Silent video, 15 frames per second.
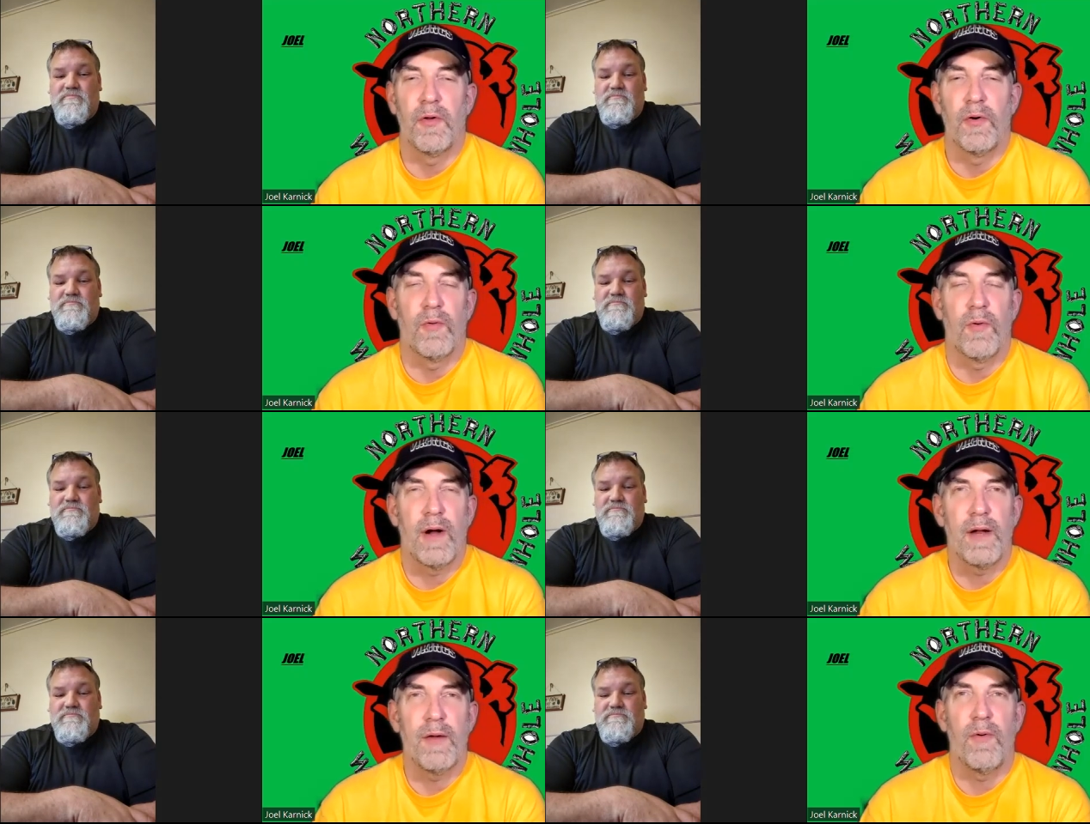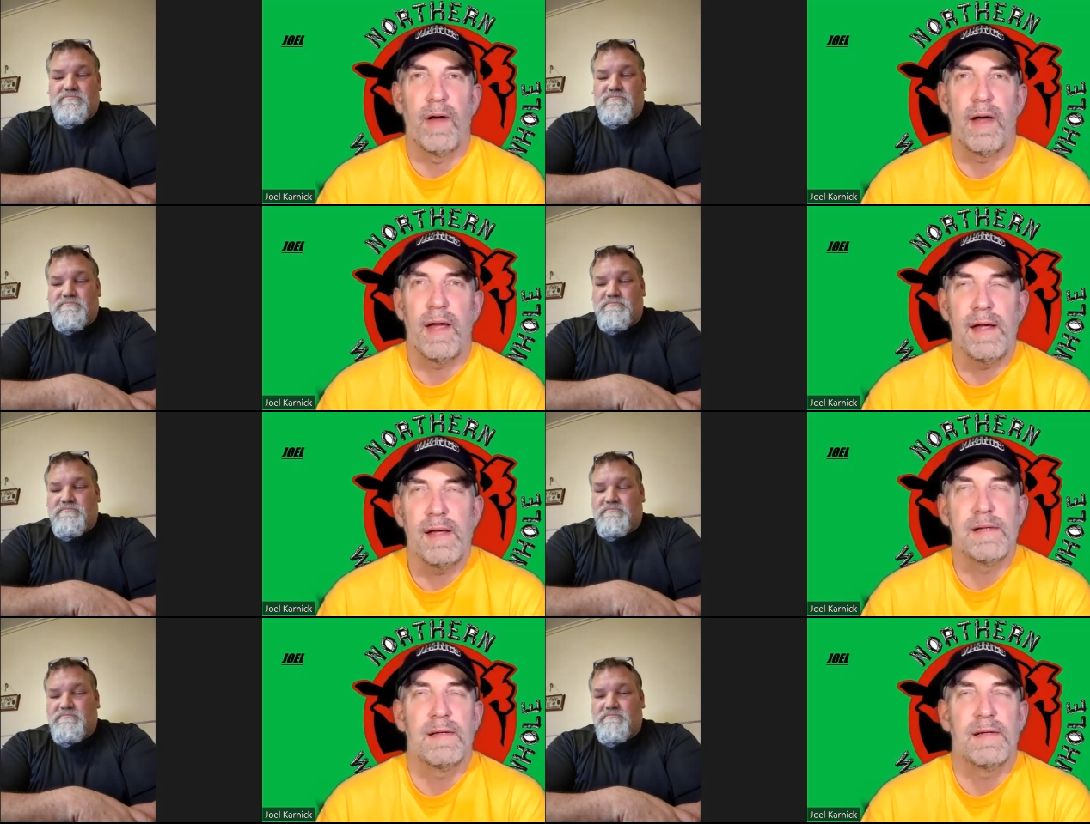Speaker 1: know right
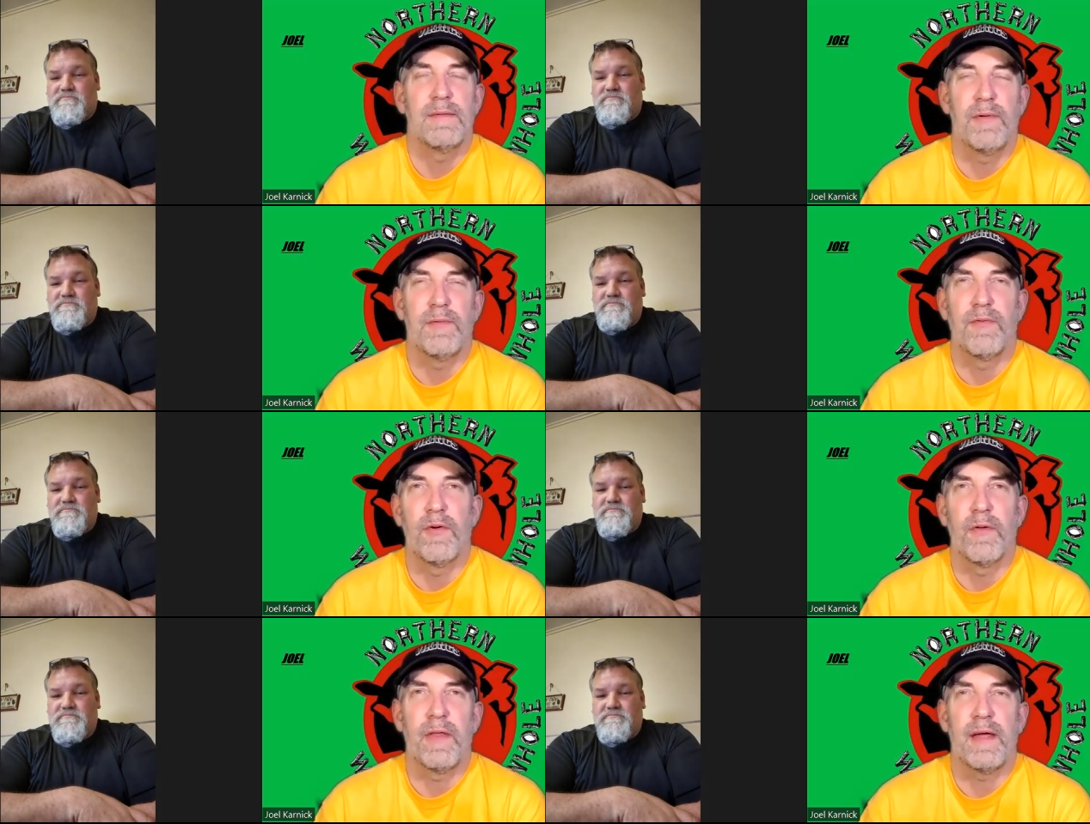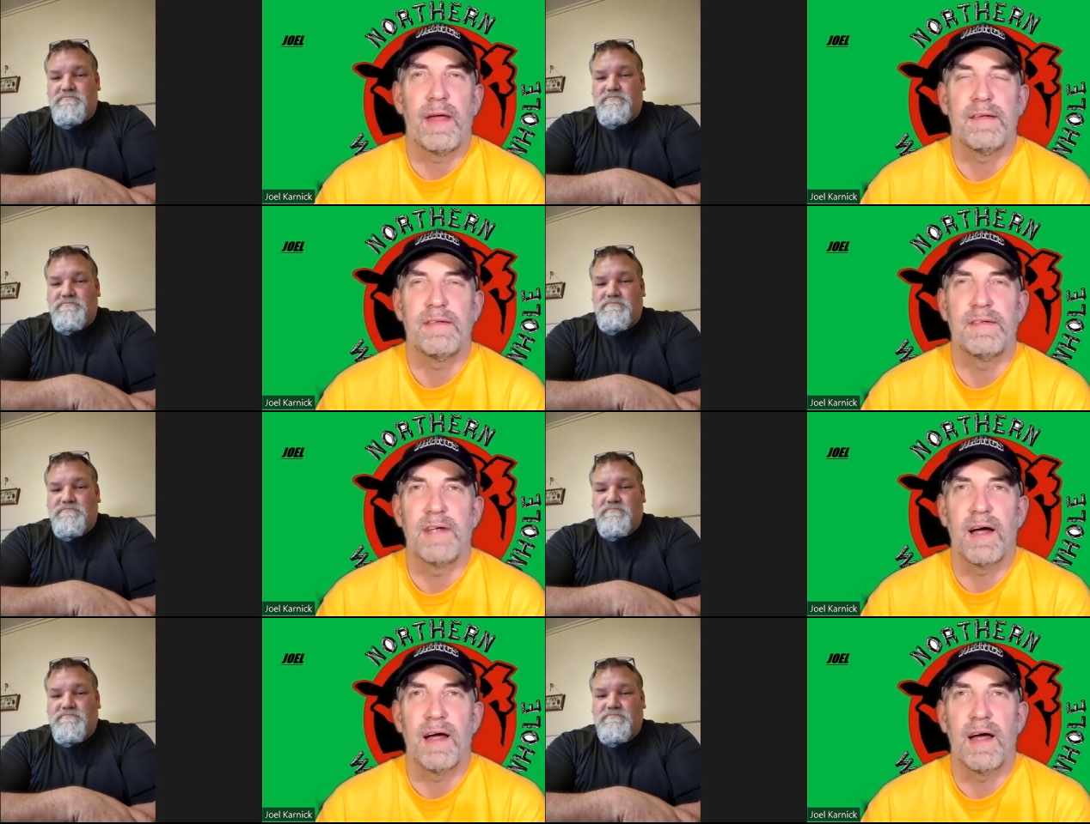away before they mm-hmm.
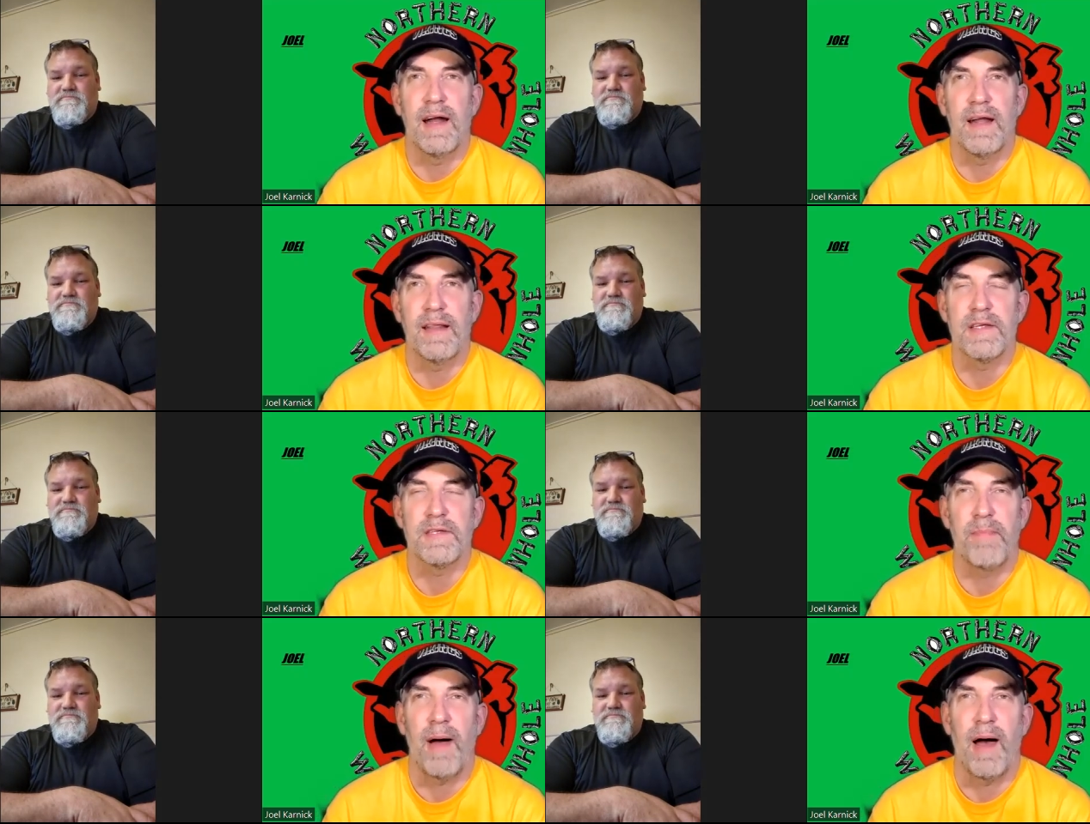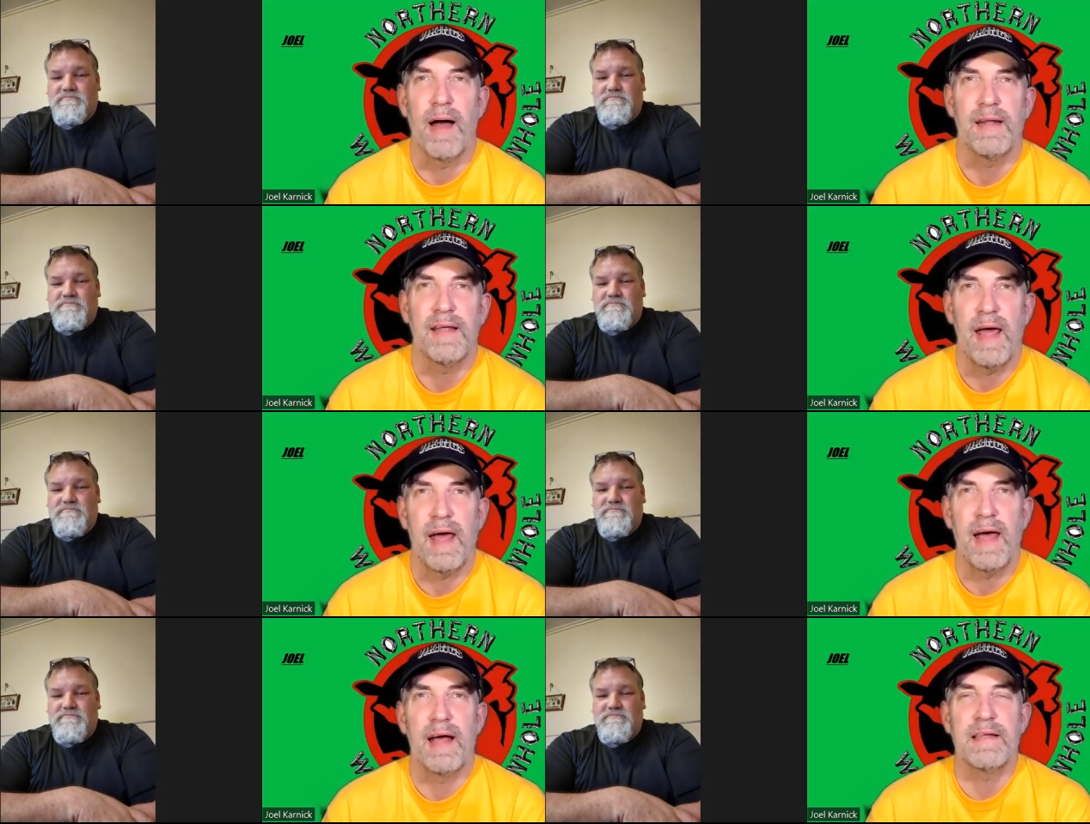duck out of this
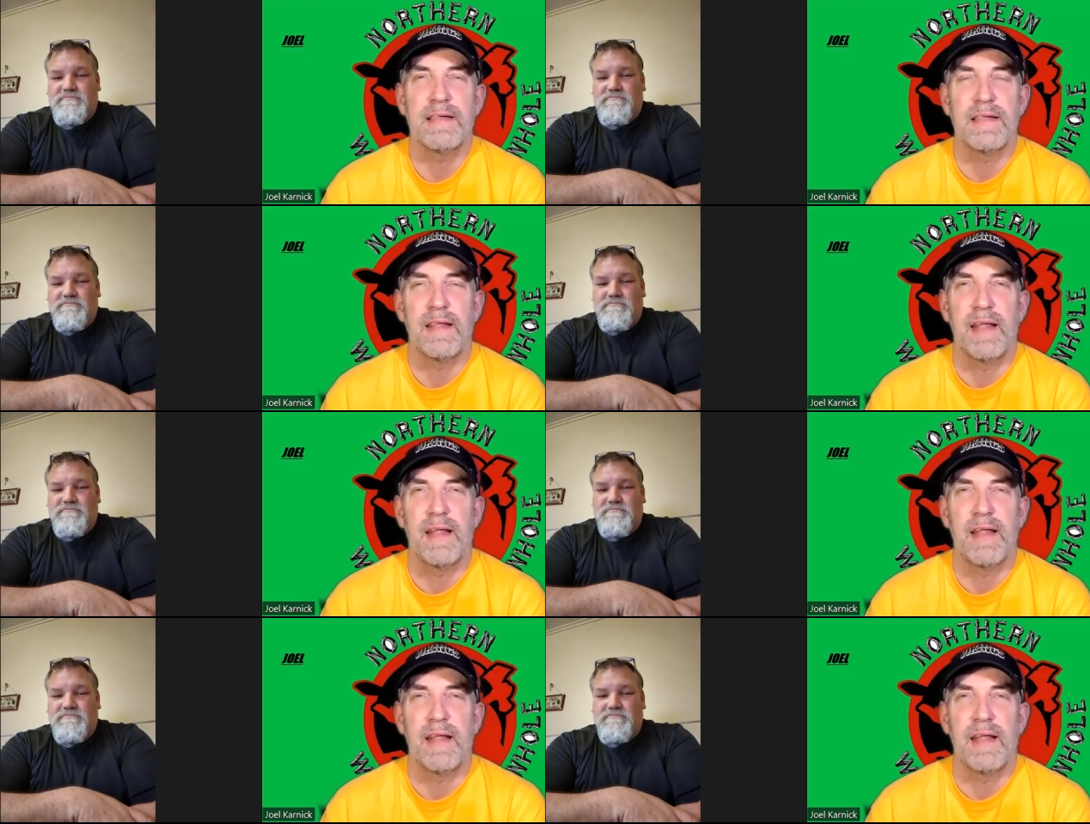podcast